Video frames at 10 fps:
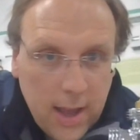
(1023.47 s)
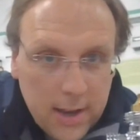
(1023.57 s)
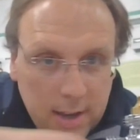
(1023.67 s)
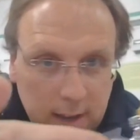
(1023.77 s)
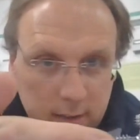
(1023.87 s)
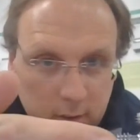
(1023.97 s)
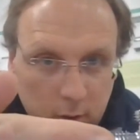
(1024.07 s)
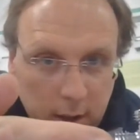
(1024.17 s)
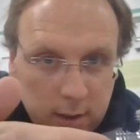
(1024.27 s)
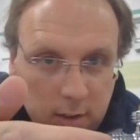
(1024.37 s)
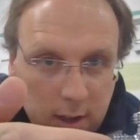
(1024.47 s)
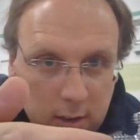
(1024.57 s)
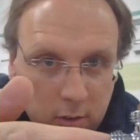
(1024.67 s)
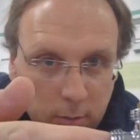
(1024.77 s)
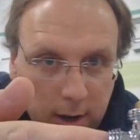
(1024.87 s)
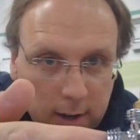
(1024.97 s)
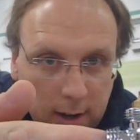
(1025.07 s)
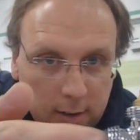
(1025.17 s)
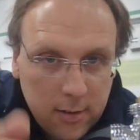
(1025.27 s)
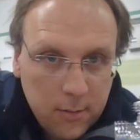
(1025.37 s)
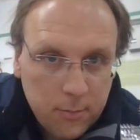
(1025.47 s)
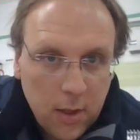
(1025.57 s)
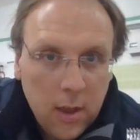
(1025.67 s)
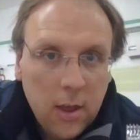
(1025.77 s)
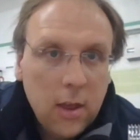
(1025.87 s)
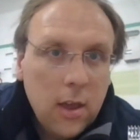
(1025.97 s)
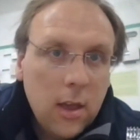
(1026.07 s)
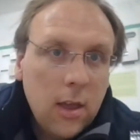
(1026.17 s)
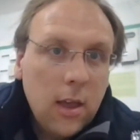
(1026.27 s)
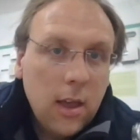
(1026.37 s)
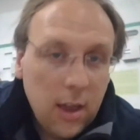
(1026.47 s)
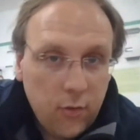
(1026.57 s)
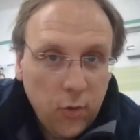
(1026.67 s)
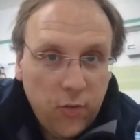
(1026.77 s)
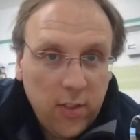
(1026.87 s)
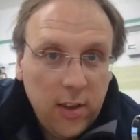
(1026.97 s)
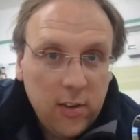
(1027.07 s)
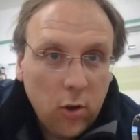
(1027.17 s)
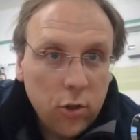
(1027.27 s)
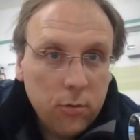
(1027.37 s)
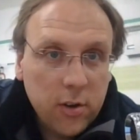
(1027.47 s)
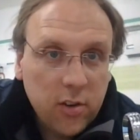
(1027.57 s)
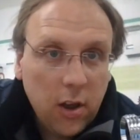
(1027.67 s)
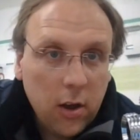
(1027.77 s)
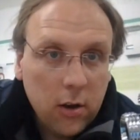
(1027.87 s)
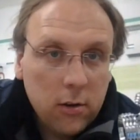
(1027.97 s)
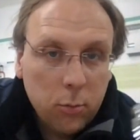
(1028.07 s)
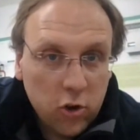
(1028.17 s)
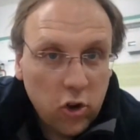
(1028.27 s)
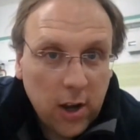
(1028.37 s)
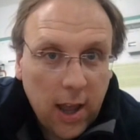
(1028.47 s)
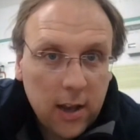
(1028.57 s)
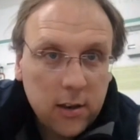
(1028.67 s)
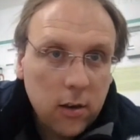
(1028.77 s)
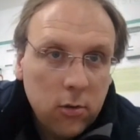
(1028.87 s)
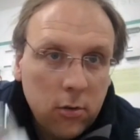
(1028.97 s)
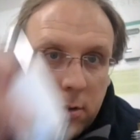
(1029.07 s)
and into the radiator. If you fit these on the return, which you can do,